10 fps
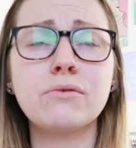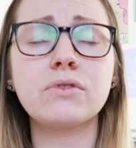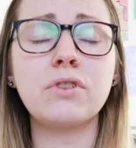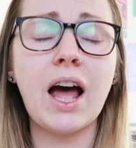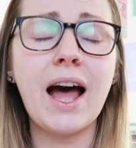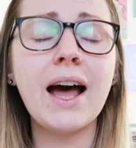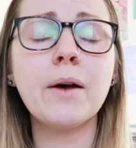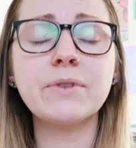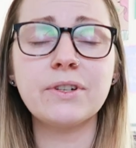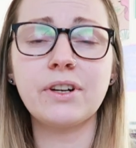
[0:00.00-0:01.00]
it was
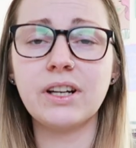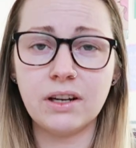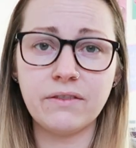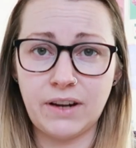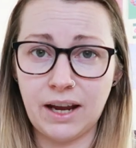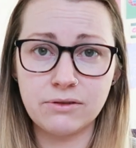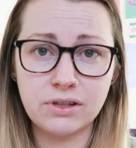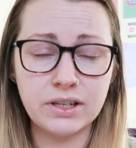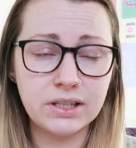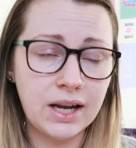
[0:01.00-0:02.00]
absolutely lovely
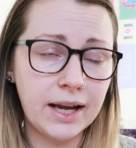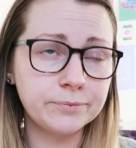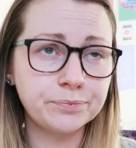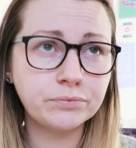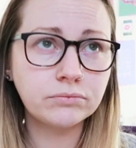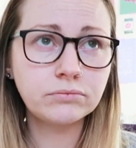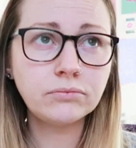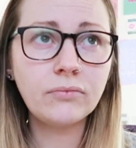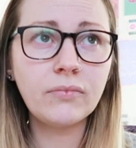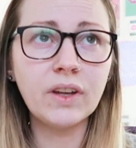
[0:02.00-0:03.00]
outside today.
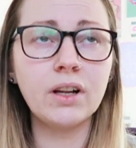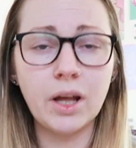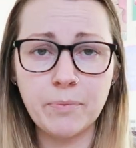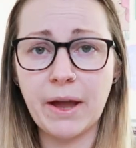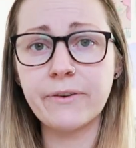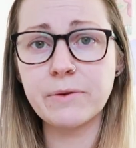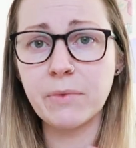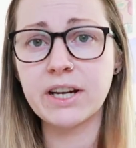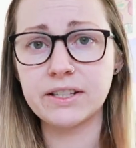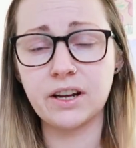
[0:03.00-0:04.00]
Like, bearing in
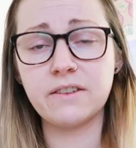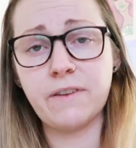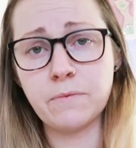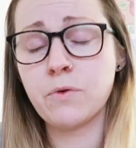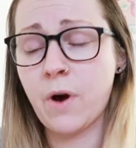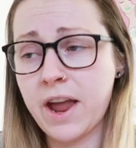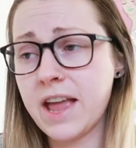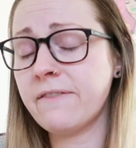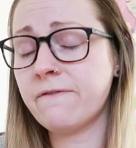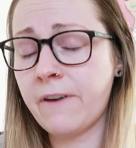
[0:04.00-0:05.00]
mind it's only February,
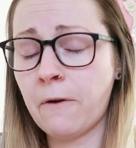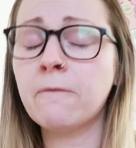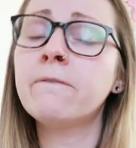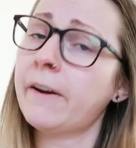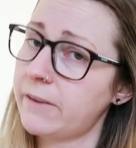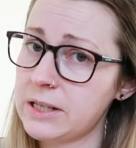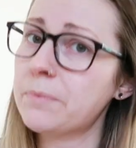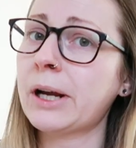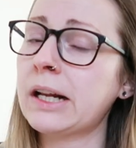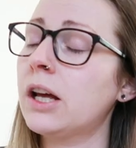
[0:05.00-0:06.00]
it felt very
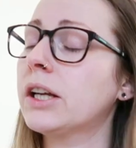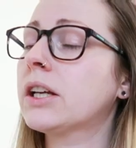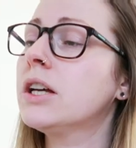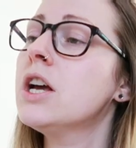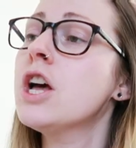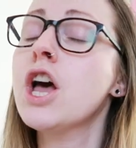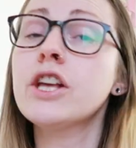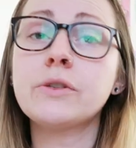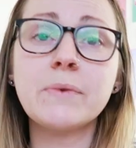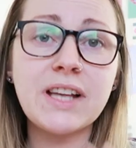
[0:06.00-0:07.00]
spring-like.
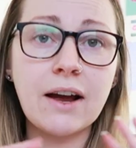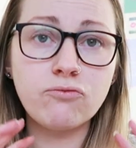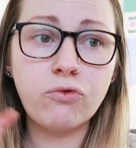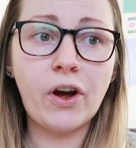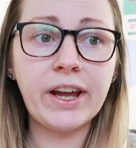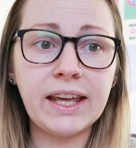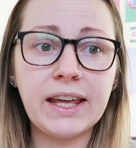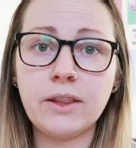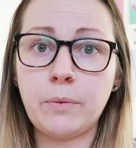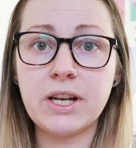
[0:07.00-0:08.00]
So we sat right
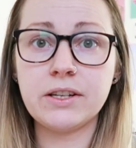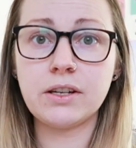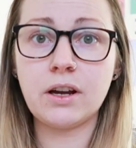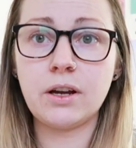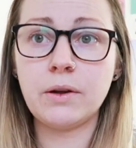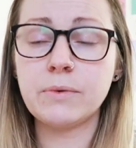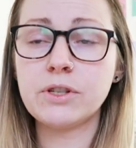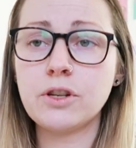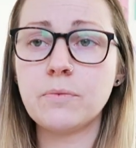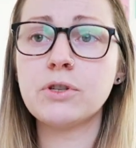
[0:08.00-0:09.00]
in the window, it
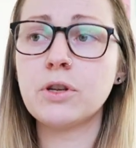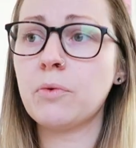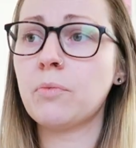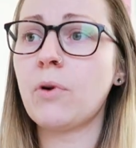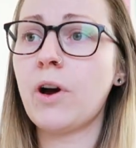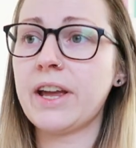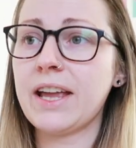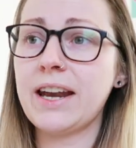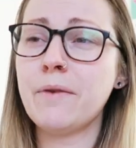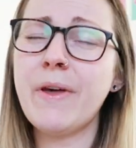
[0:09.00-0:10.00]
was super, super
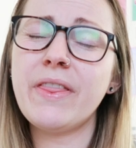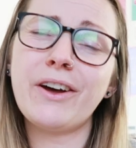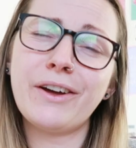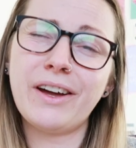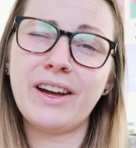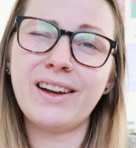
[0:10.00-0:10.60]
bright, and it meant that